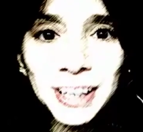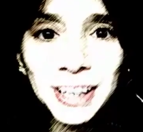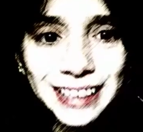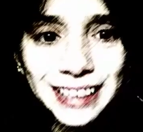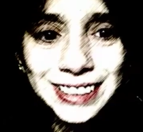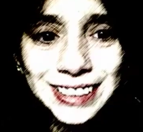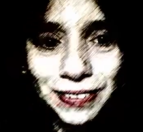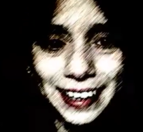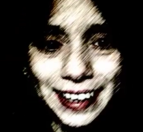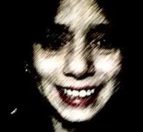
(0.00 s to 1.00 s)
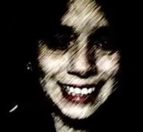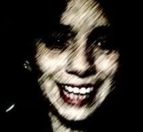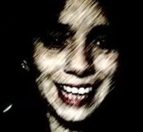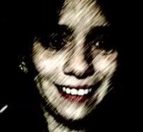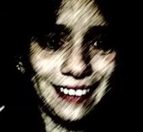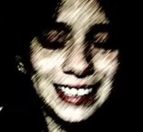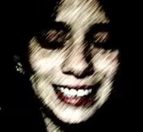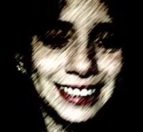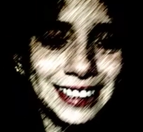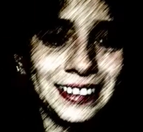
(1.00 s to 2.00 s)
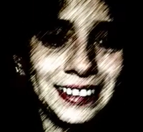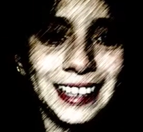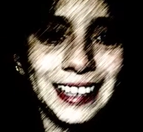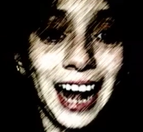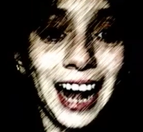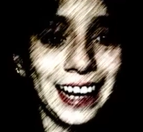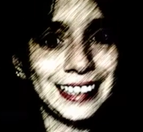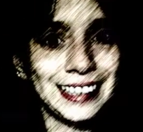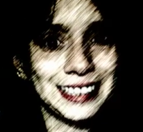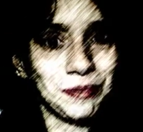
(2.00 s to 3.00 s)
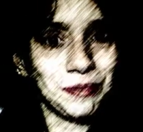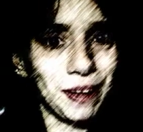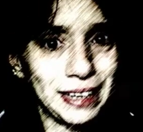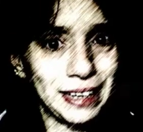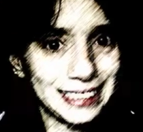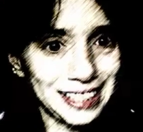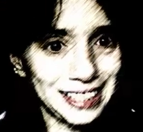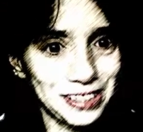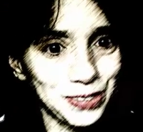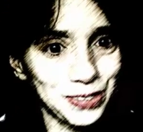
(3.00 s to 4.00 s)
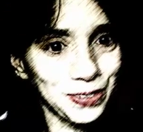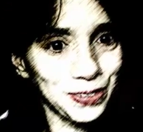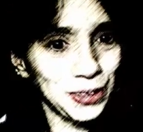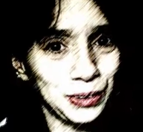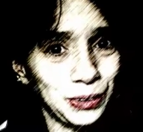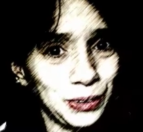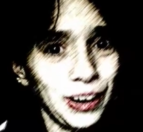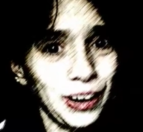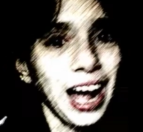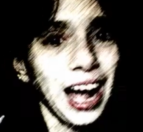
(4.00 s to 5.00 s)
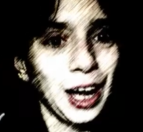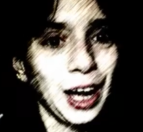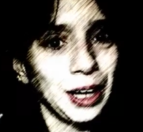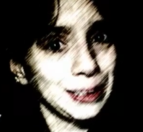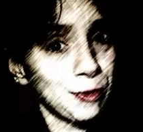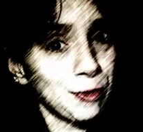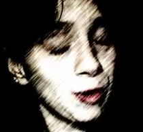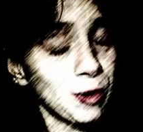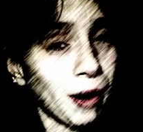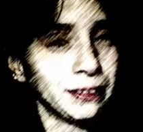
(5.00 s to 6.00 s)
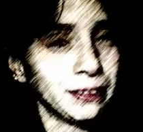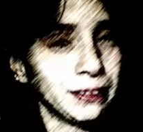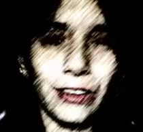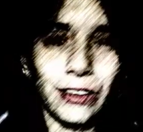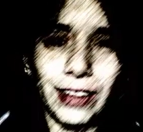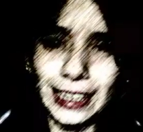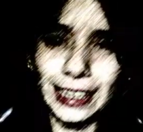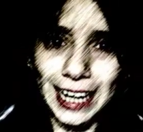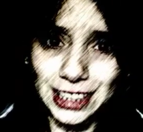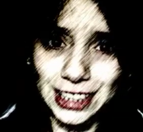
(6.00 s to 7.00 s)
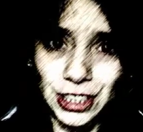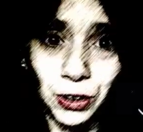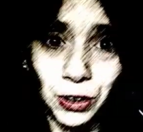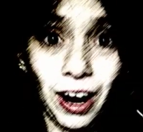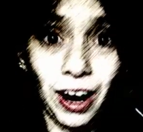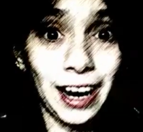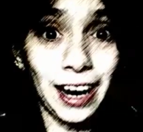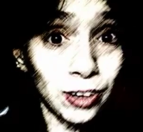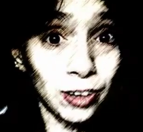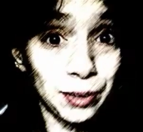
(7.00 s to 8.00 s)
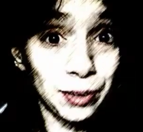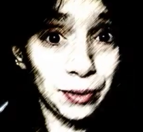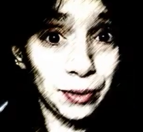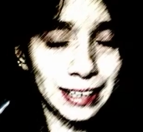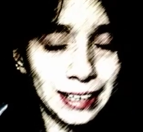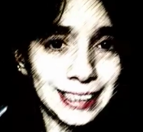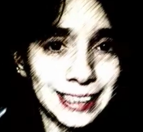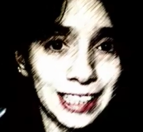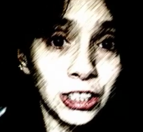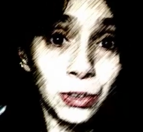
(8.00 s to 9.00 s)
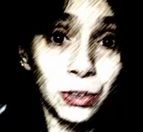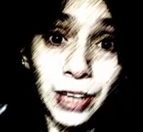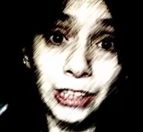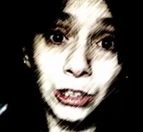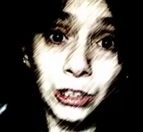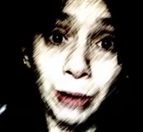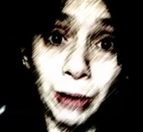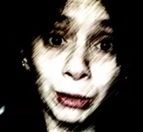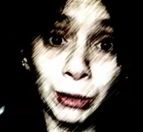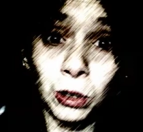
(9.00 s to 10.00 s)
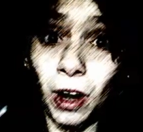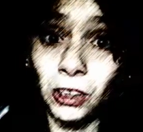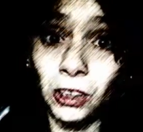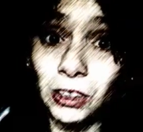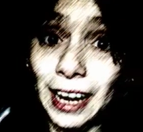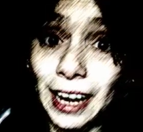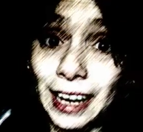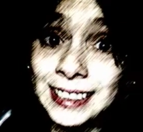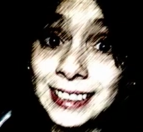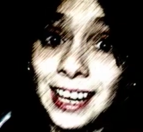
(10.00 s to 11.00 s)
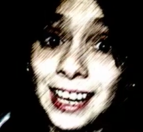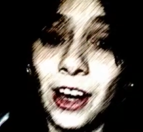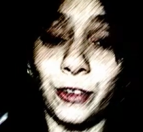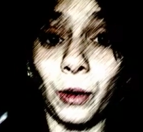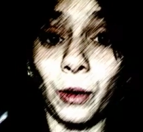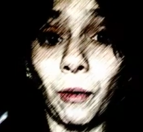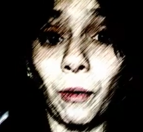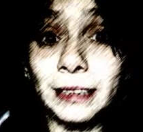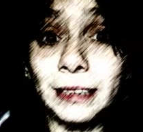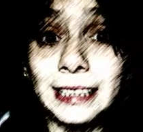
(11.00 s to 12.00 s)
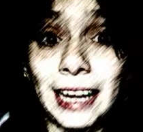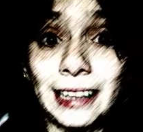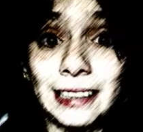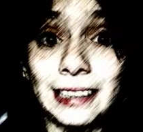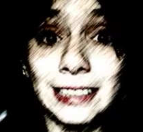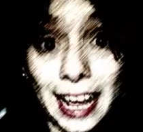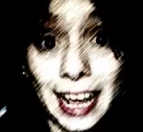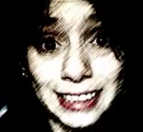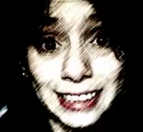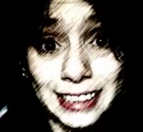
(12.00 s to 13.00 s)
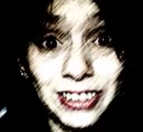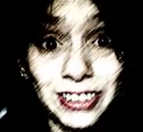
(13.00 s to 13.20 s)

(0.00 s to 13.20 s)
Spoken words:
YouTube friends. How are you doing? I got some amazing news for you. Some of you probably know that last year I tried to raise a 2K to be able to walk 2 days for the Women's End Cancer.